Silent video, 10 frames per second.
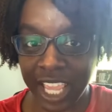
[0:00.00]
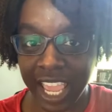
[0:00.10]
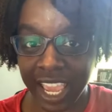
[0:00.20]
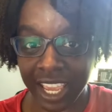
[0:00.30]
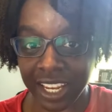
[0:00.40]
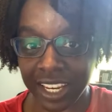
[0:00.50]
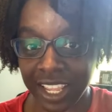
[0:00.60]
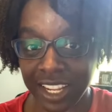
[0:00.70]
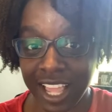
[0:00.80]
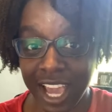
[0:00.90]
Tan,
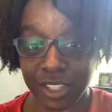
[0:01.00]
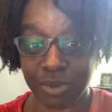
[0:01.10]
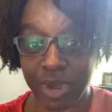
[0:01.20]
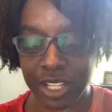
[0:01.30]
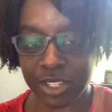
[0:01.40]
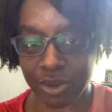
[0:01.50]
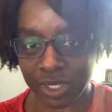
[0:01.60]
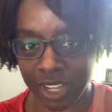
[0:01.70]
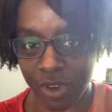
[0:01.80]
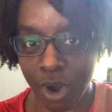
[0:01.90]
and it had the red tone,
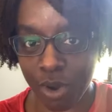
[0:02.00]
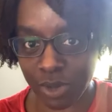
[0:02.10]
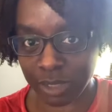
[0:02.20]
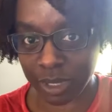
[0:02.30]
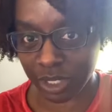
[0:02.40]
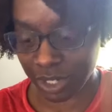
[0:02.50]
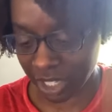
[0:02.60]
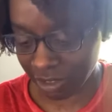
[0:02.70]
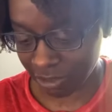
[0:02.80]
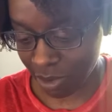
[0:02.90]
because I've always been
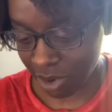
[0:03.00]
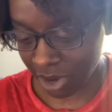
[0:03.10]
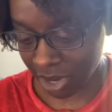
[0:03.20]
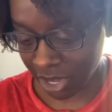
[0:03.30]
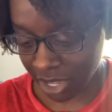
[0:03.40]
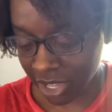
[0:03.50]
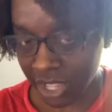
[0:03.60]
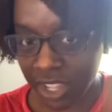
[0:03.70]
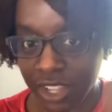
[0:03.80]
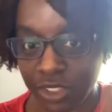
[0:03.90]
looking for
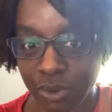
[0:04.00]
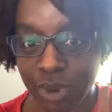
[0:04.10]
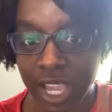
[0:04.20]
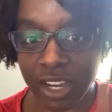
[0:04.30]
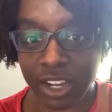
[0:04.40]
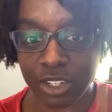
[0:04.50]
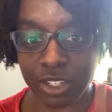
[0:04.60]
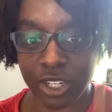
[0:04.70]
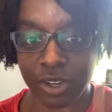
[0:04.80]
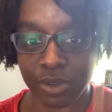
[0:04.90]
the red
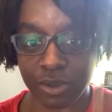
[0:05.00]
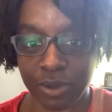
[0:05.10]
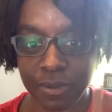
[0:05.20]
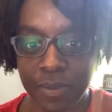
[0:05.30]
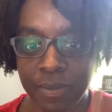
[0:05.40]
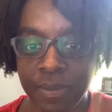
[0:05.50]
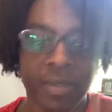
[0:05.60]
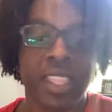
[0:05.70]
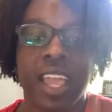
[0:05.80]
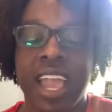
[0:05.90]
undertone.
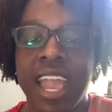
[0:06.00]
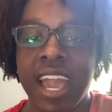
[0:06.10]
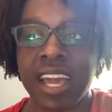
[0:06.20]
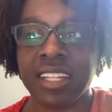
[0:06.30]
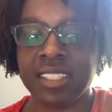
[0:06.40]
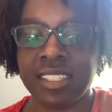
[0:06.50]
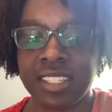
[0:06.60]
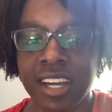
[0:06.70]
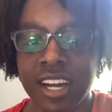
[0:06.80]
And